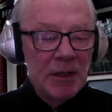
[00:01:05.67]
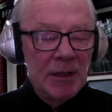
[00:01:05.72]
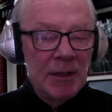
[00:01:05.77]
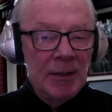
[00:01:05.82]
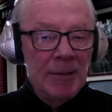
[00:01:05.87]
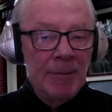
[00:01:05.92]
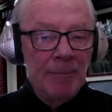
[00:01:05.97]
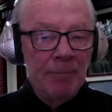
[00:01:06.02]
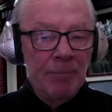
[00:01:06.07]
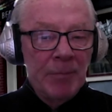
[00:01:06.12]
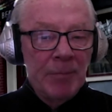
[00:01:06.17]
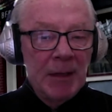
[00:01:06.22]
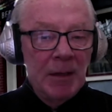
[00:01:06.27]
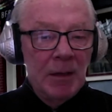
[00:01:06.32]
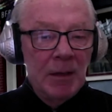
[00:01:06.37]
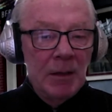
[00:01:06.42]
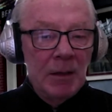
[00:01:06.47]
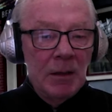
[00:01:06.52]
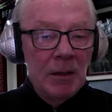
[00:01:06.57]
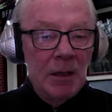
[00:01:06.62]
Um,
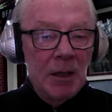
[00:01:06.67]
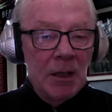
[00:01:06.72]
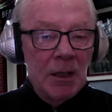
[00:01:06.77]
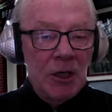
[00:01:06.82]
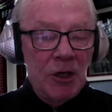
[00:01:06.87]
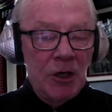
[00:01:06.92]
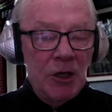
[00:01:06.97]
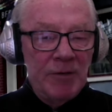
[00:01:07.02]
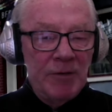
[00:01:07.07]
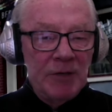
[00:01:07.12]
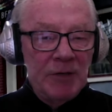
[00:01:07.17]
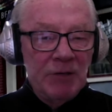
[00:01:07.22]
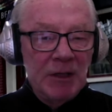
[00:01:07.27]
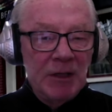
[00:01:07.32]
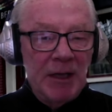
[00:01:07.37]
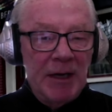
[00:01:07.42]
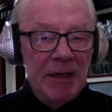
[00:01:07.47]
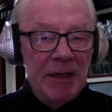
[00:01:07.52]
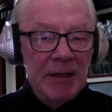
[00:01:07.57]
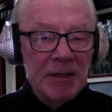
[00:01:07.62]
a COVID
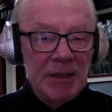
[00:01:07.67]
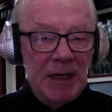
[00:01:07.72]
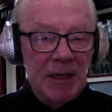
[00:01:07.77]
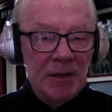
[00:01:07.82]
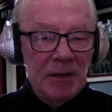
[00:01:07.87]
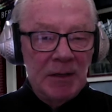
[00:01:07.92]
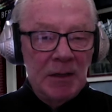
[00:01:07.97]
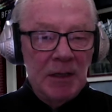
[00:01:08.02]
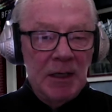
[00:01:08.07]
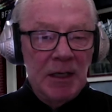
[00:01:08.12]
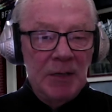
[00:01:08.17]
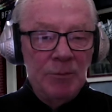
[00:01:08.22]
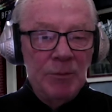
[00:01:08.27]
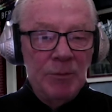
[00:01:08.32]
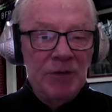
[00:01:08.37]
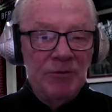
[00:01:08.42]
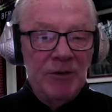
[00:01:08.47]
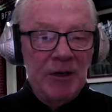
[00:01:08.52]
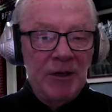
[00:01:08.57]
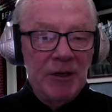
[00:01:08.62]
related death hit
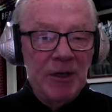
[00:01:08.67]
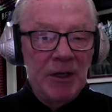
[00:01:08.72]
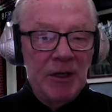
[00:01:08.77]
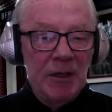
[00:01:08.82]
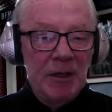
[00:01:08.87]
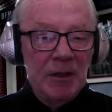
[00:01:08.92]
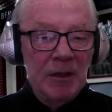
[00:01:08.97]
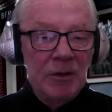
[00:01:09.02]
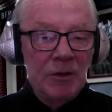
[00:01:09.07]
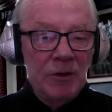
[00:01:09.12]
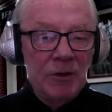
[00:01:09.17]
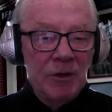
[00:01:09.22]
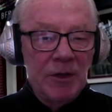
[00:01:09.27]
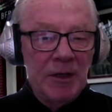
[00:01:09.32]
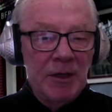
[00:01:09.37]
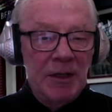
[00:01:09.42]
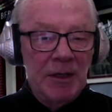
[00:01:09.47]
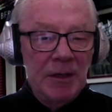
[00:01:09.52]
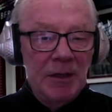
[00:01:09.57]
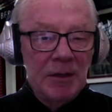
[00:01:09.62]
me very
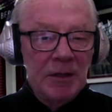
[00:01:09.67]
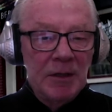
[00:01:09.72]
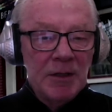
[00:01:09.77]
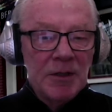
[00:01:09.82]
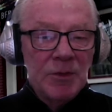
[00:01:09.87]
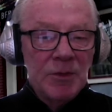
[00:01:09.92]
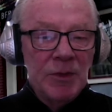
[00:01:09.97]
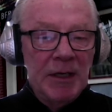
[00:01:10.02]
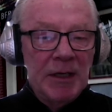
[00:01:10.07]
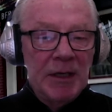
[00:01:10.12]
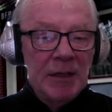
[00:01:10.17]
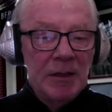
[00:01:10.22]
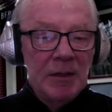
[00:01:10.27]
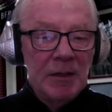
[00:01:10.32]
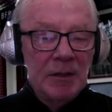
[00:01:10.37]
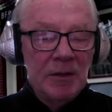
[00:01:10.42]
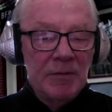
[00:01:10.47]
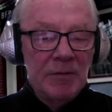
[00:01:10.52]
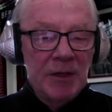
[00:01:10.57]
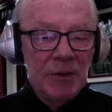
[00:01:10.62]
early this week,
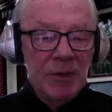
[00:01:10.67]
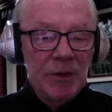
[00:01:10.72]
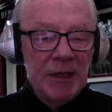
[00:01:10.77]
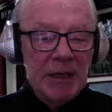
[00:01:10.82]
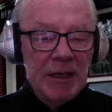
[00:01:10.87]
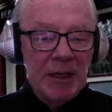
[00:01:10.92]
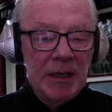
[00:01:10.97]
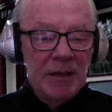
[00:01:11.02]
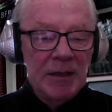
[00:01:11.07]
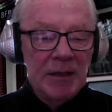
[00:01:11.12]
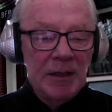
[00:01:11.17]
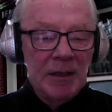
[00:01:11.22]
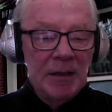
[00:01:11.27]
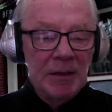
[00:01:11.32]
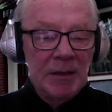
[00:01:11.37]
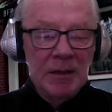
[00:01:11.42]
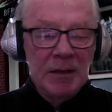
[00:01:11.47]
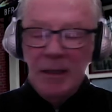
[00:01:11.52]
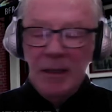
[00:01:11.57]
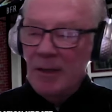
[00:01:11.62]
over the weekend
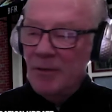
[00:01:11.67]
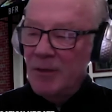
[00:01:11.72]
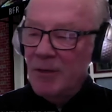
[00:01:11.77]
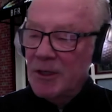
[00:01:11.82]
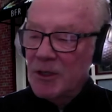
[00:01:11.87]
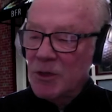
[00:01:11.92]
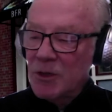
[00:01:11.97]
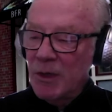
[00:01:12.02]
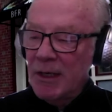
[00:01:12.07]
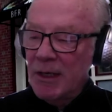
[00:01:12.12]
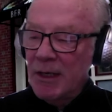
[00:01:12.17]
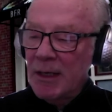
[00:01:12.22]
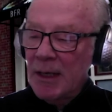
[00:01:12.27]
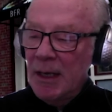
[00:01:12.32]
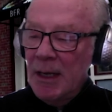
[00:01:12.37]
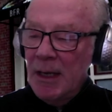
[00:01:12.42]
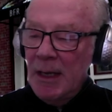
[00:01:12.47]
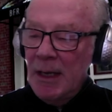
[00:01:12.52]
and, and this week.